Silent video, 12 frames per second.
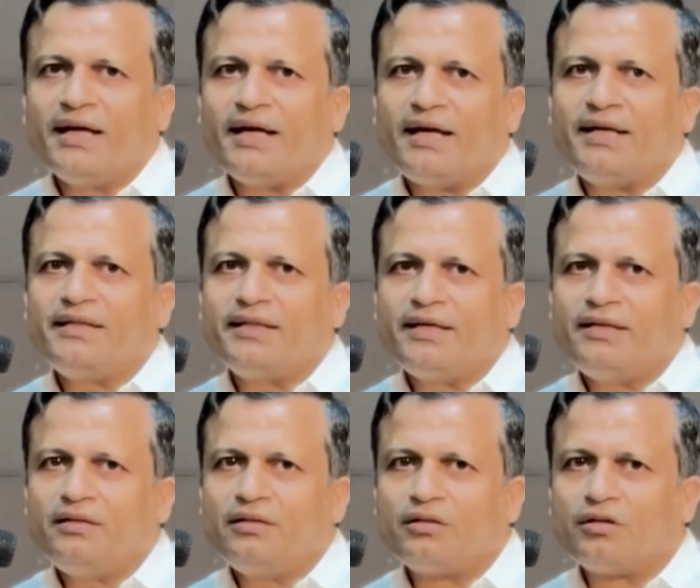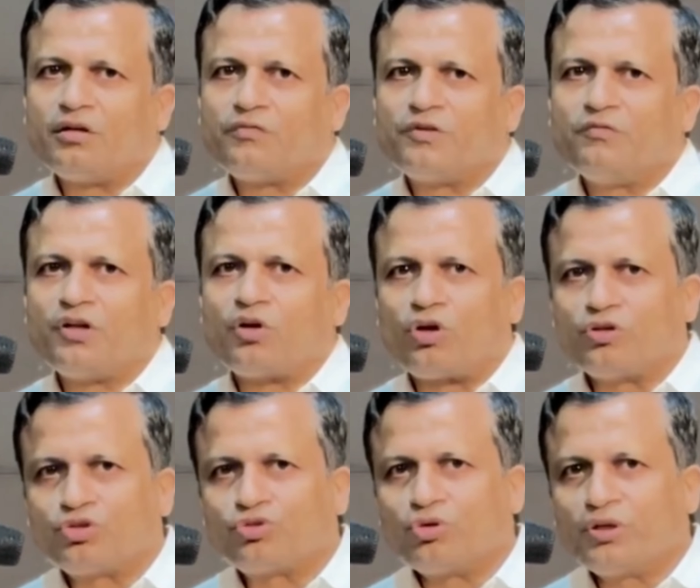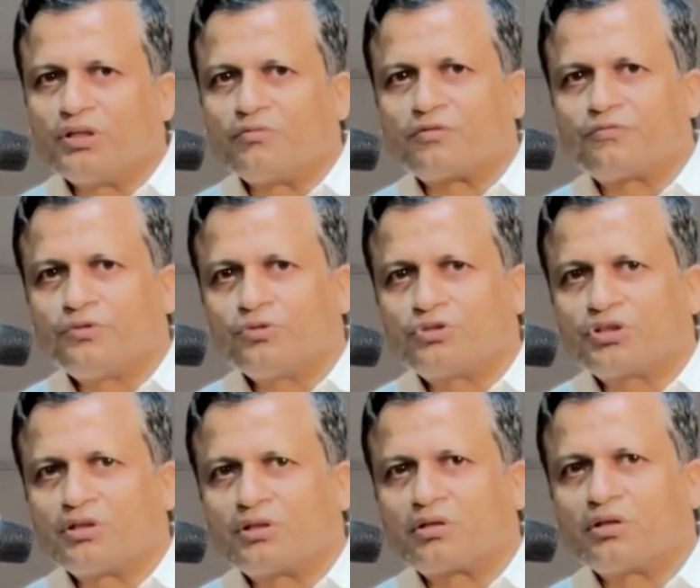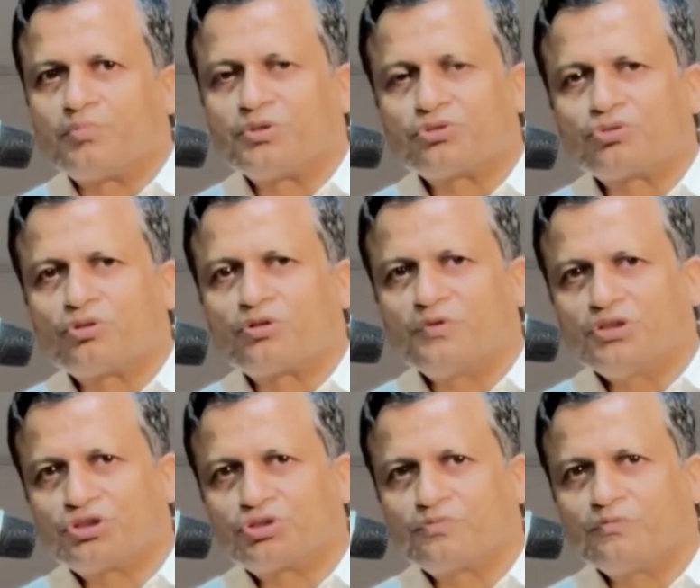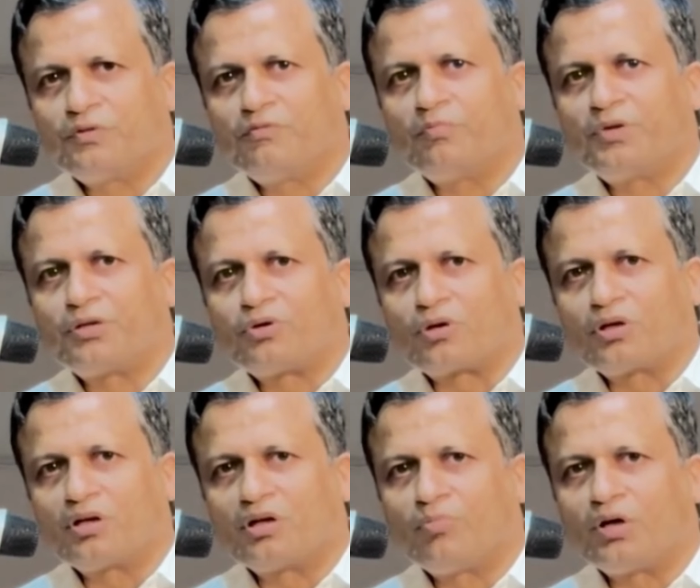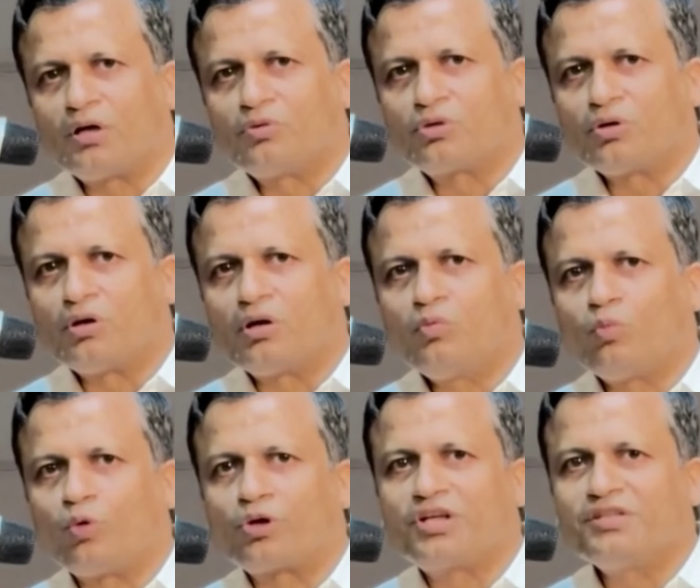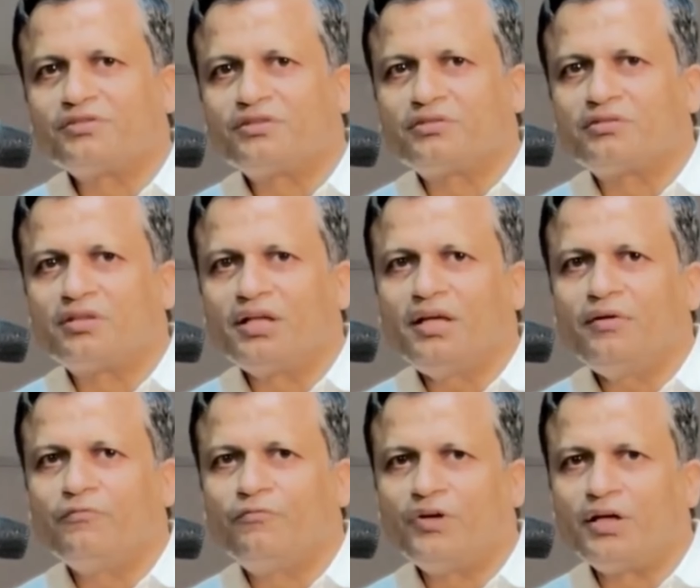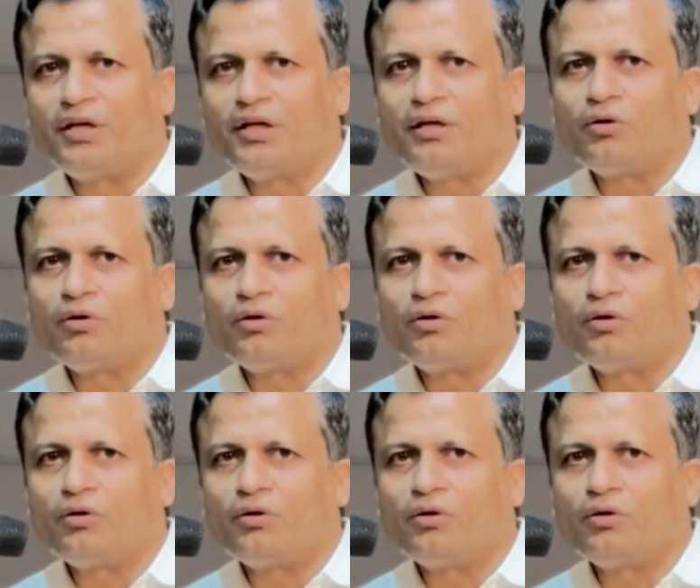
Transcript: And then we will also, in our future episode, we will be talking about on what is the way